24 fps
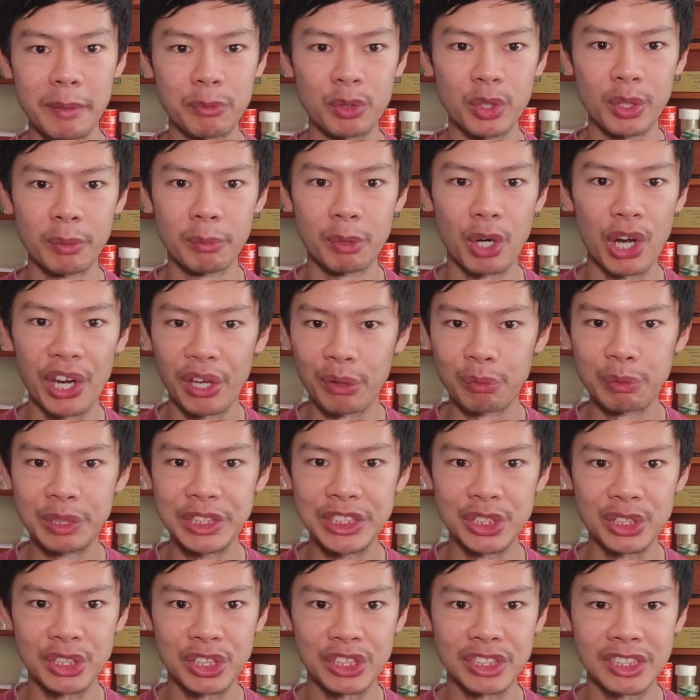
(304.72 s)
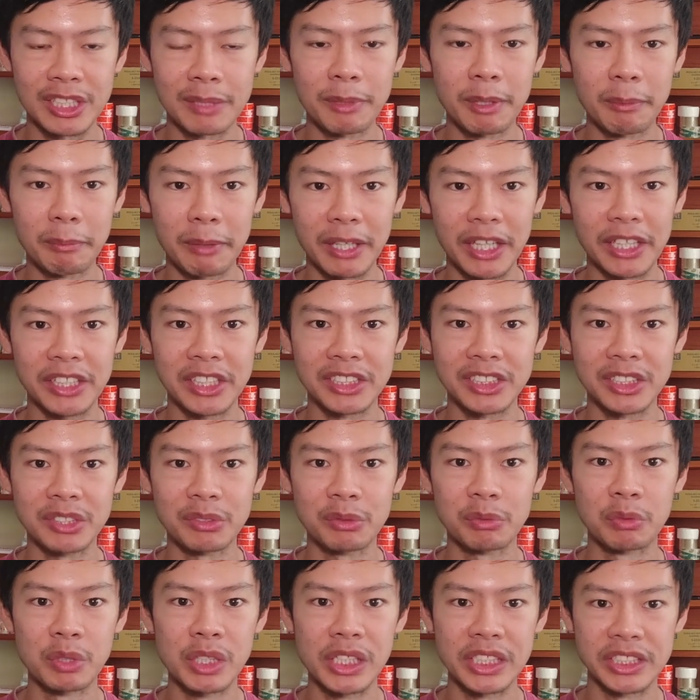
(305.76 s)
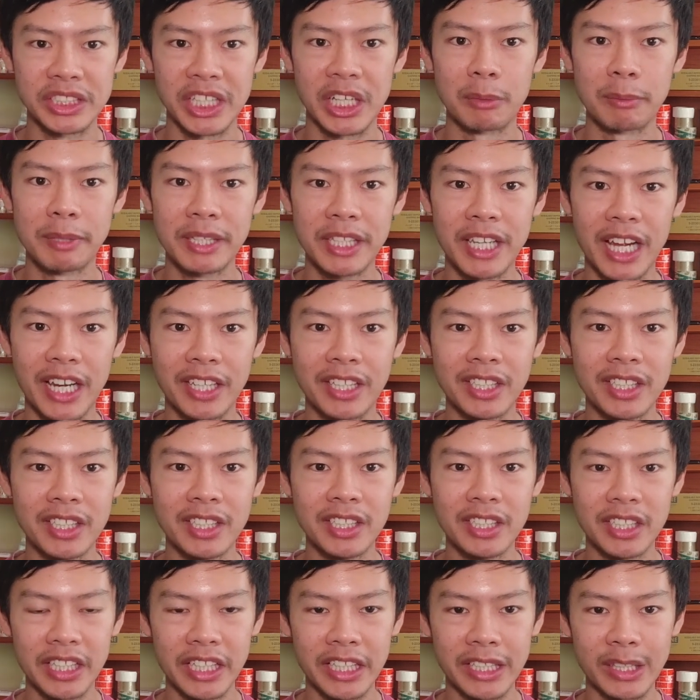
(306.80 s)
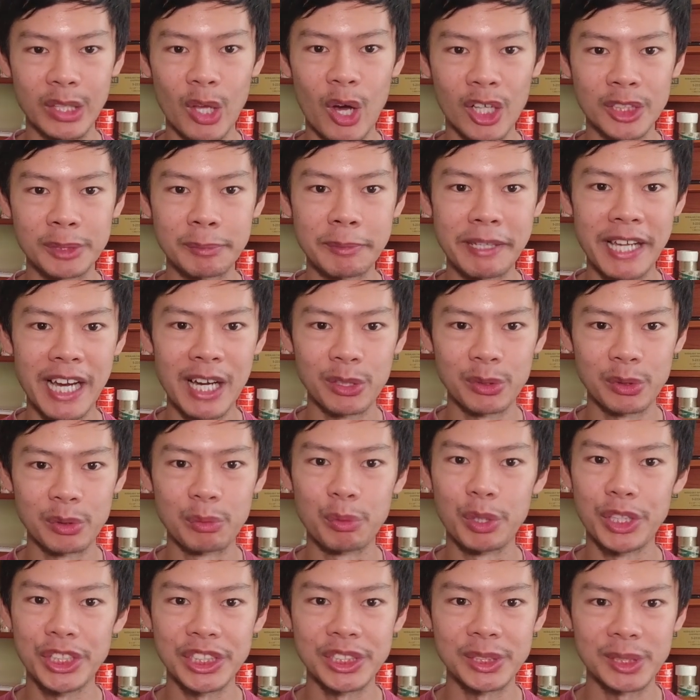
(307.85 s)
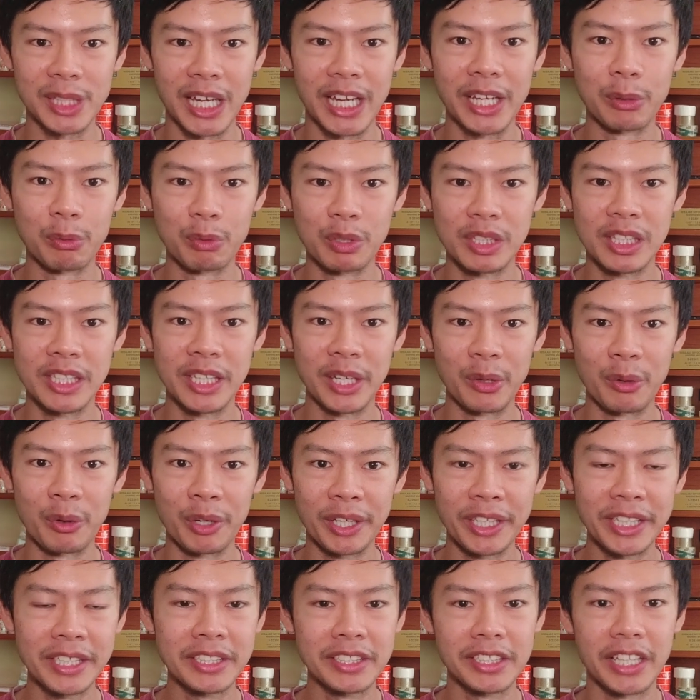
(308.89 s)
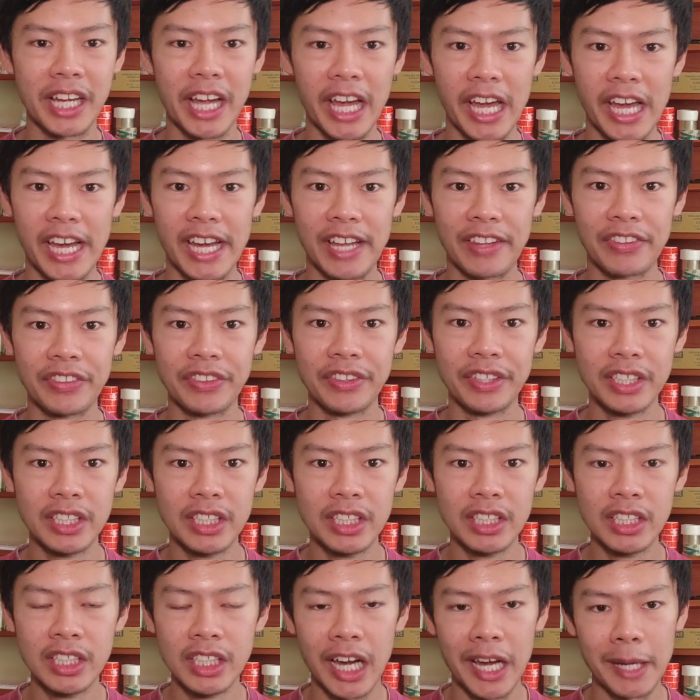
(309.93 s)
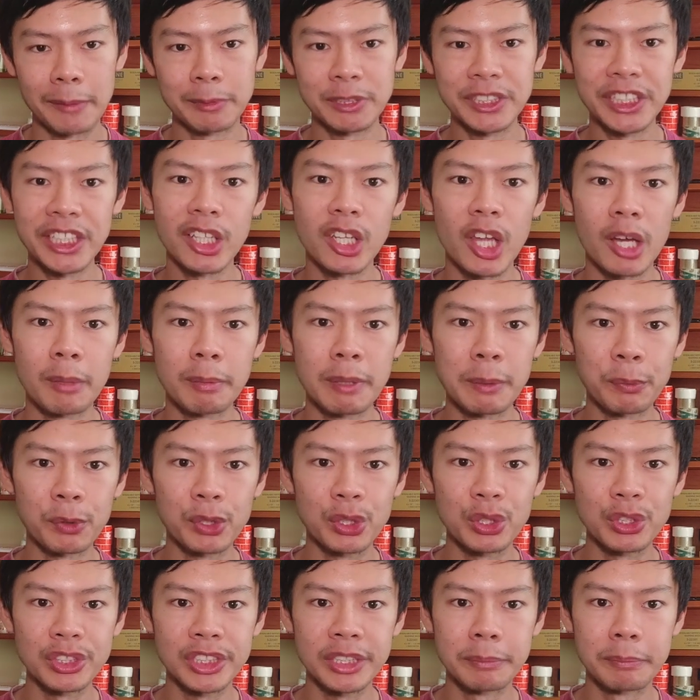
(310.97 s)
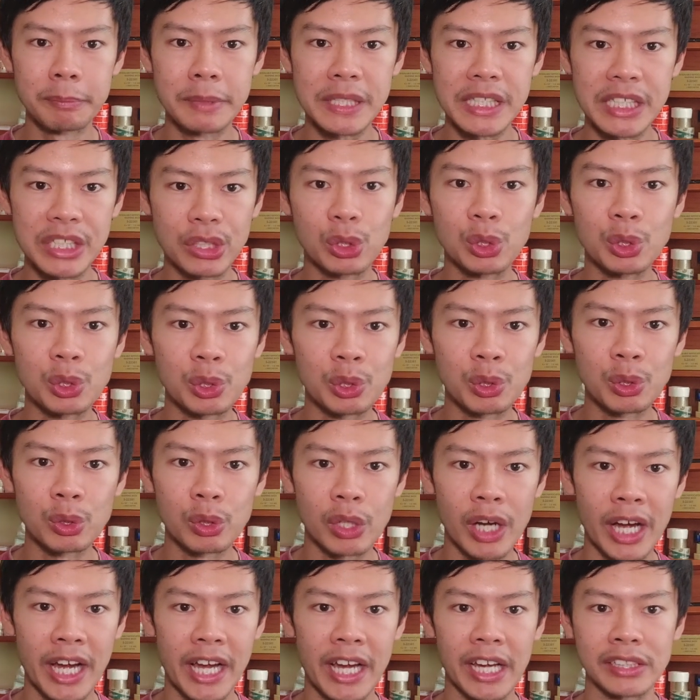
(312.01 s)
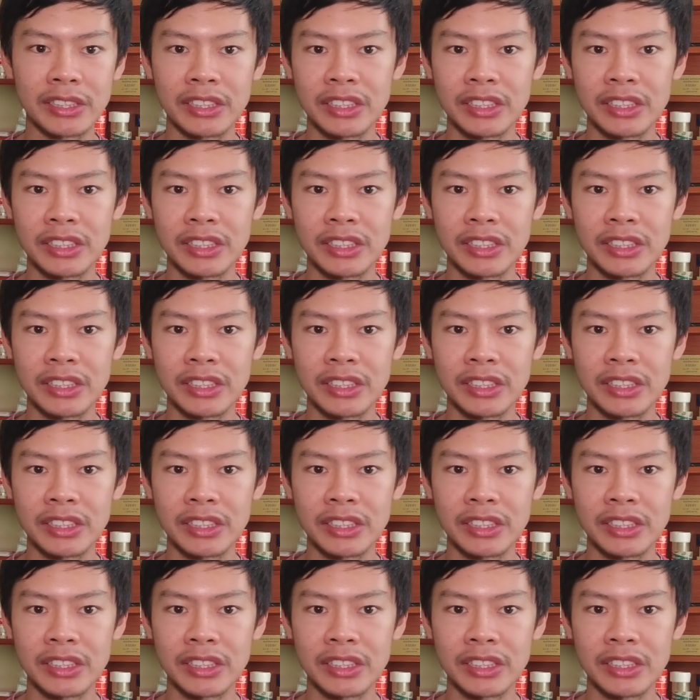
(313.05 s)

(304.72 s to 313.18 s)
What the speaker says: Maybe I'm doing product research or something, but it doesn't really tell me that it locks me out, which is kind of really annoying. And I've seen a lot of people using Be Cool.